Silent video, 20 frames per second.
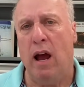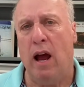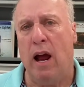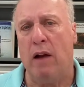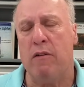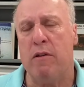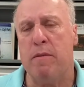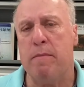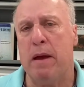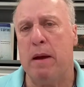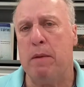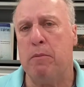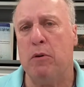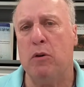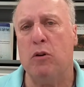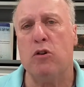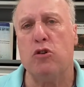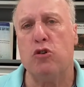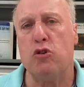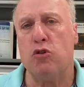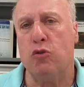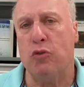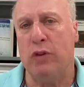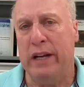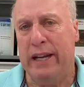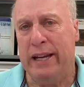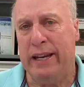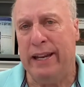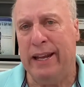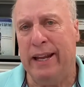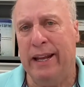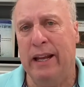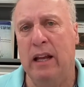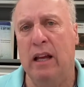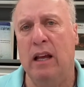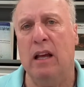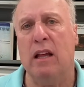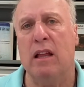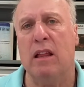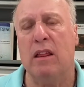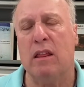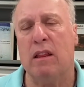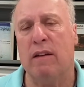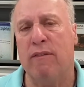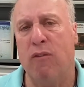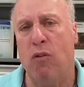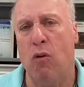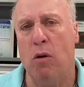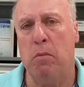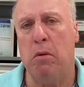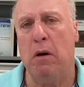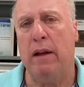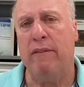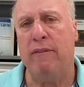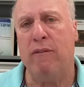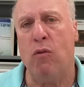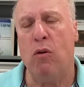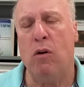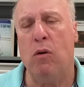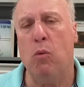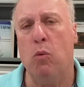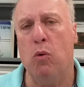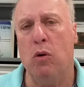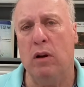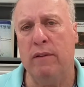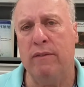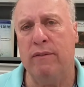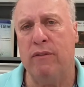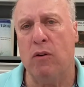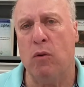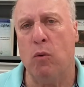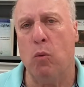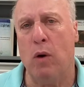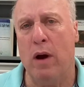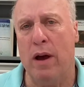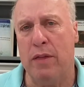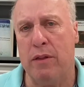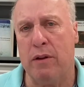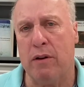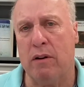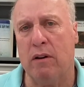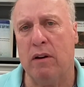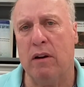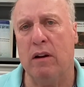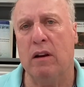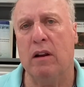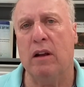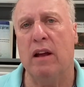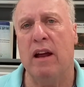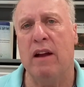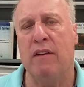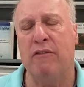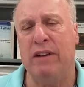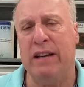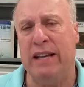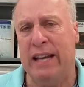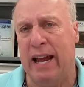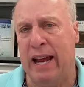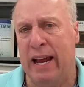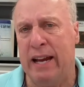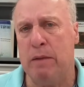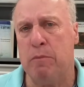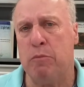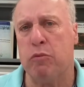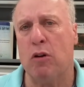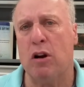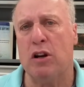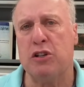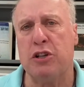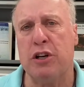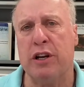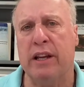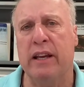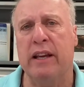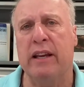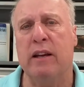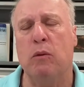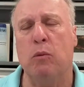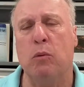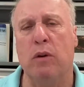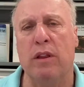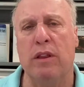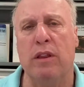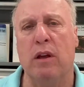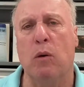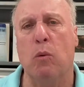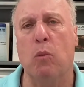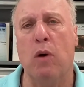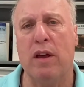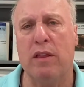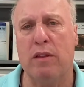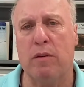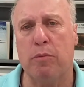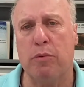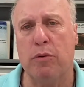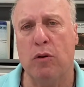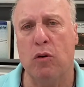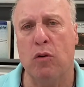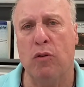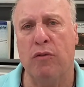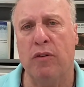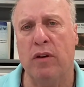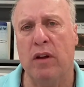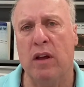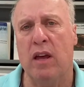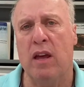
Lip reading: I remember treating the 4x4 wood for weather every night, brushing it with a weatherproof.